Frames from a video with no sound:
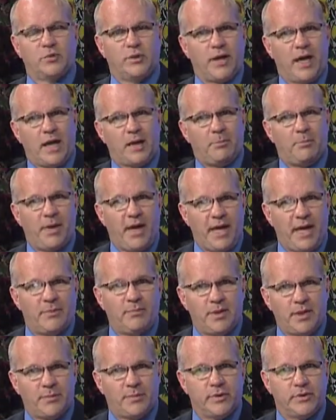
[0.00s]
We got to pay
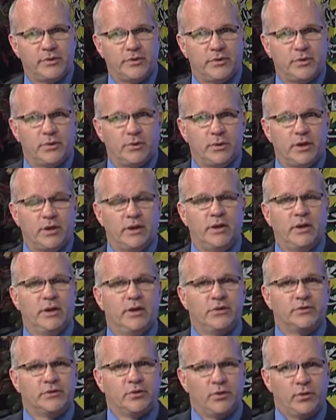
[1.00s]
people to do it.
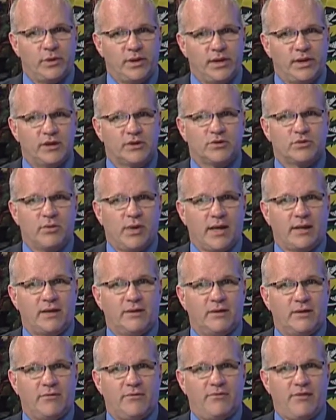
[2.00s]
So we need to
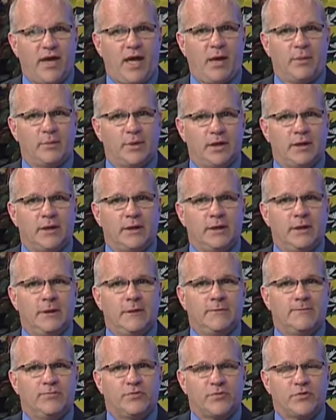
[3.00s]
strengthen the family
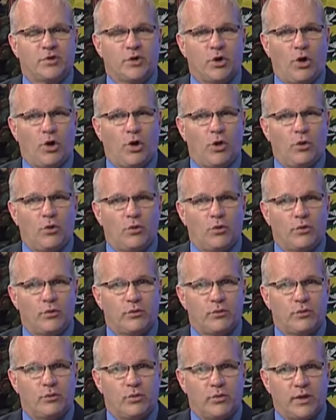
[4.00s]
so
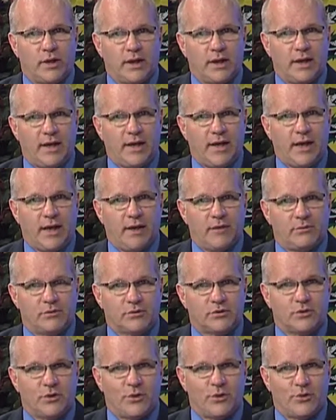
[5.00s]
we can have
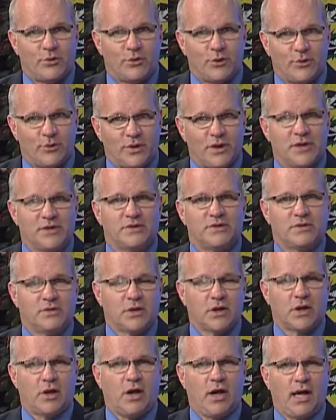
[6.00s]
so there isn't
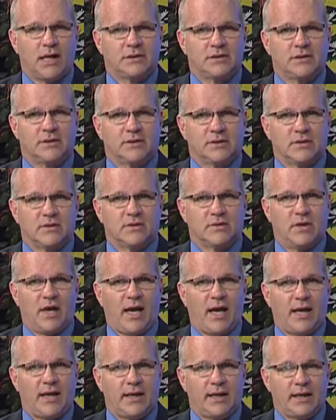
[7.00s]
the cost to
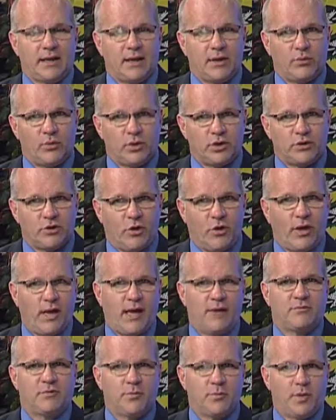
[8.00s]
society and we don't
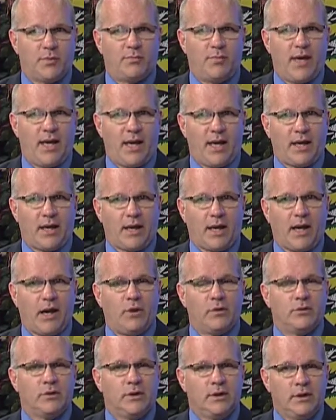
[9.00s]
have to be paying
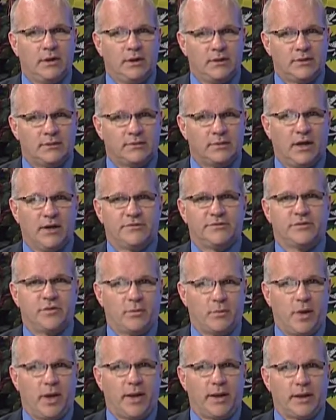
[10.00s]
out tons of
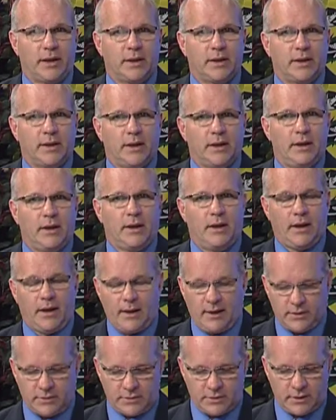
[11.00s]
money
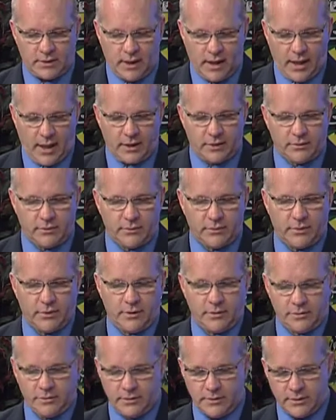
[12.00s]
uh, to handle
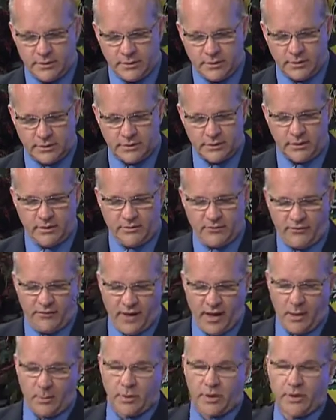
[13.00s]
the, the, the
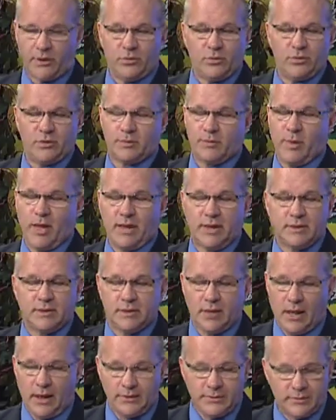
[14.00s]
family and we're spending
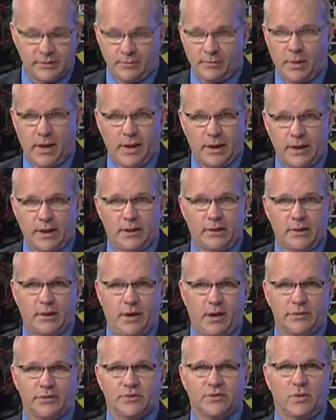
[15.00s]
tons of money
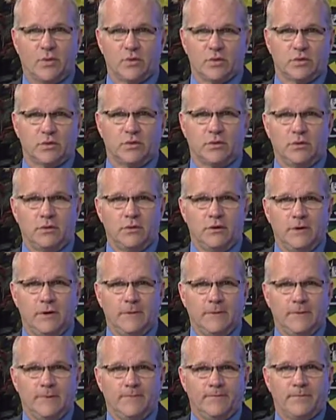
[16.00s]
on social
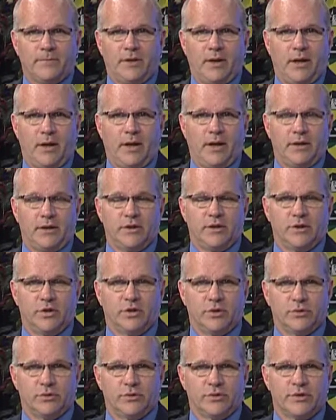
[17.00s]
uh,
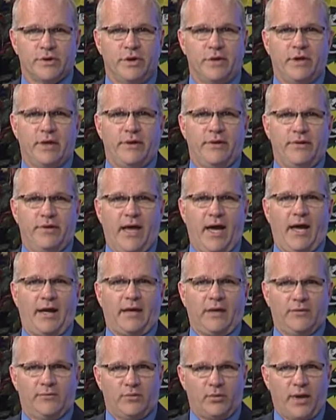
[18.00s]
issues that
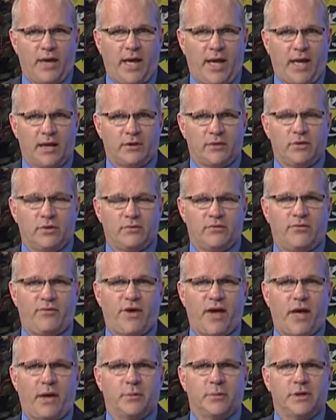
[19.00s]
if we had good
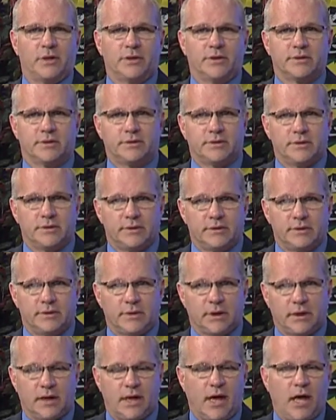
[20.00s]
families
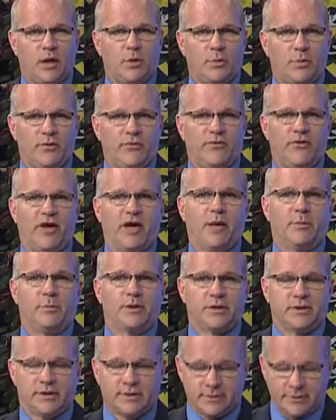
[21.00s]
accountable
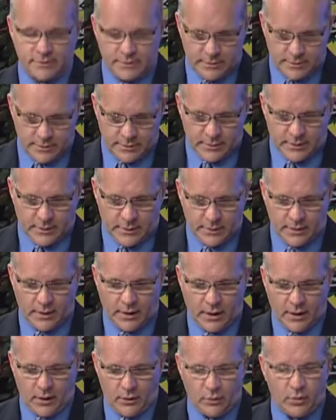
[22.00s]
families,
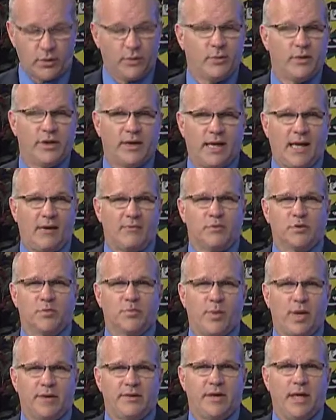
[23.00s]
uh, we wouldn't have to
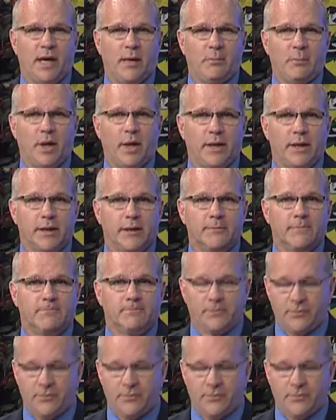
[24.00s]
spend that money.